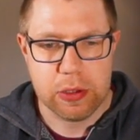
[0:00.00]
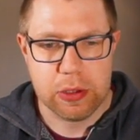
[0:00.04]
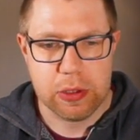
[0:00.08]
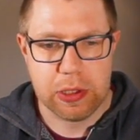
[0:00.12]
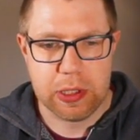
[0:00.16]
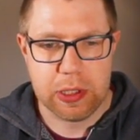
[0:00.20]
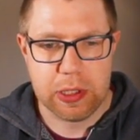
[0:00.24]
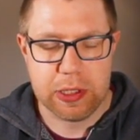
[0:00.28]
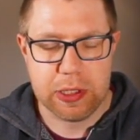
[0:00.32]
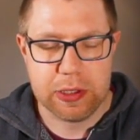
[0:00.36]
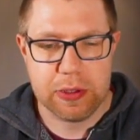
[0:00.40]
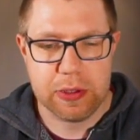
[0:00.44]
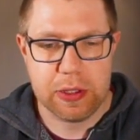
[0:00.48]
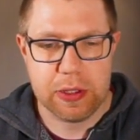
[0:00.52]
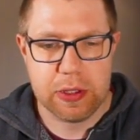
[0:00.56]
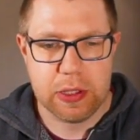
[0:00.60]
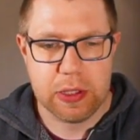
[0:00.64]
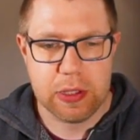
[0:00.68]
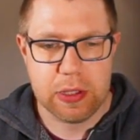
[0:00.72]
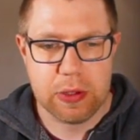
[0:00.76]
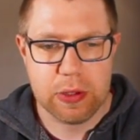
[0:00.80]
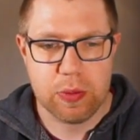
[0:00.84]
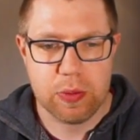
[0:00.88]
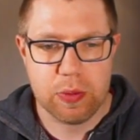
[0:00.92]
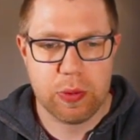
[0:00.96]
and
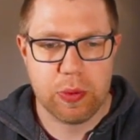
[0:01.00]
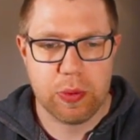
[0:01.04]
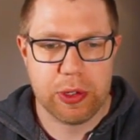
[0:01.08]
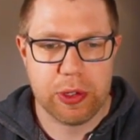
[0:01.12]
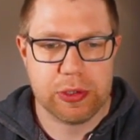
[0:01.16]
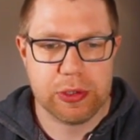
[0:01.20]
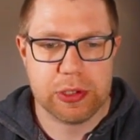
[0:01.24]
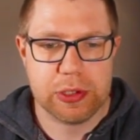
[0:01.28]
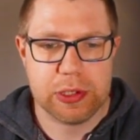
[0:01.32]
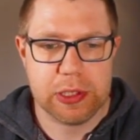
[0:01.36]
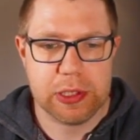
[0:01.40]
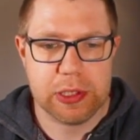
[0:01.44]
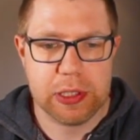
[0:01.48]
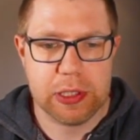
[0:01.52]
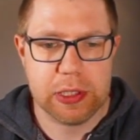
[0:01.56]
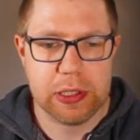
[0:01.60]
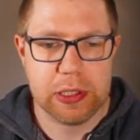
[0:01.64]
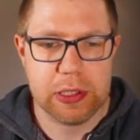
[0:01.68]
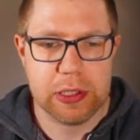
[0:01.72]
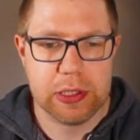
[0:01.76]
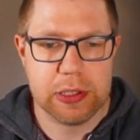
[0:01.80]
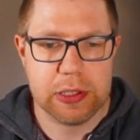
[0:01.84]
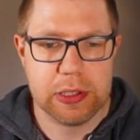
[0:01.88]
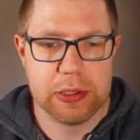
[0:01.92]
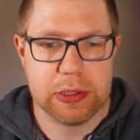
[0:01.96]
the one we're interested in
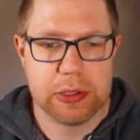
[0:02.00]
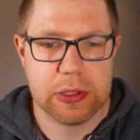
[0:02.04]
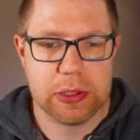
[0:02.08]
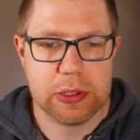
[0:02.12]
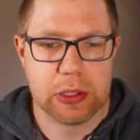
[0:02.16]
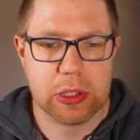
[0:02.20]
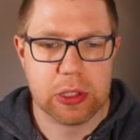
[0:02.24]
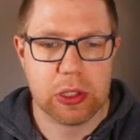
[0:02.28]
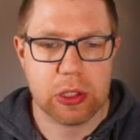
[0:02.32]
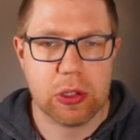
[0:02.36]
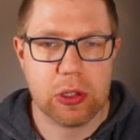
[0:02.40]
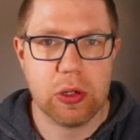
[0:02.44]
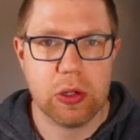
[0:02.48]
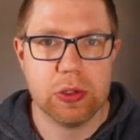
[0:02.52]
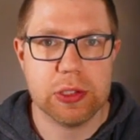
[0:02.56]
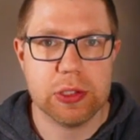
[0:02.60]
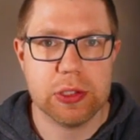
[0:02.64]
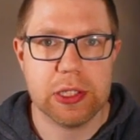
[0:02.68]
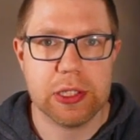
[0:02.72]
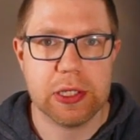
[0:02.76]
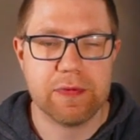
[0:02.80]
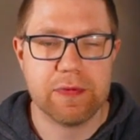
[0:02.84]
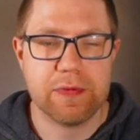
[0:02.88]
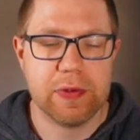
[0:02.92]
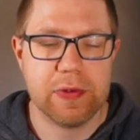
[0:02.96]
is the
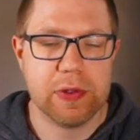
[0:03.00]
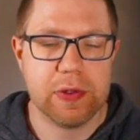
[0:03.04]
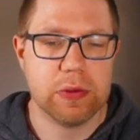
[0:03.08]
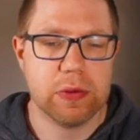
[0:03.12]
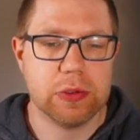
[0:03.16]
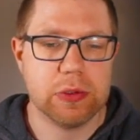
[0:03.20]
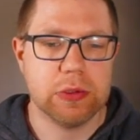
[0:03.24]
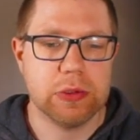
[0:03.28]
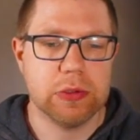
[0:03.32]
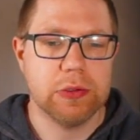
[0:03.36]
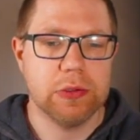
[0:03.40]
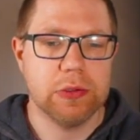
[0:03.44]
contact field.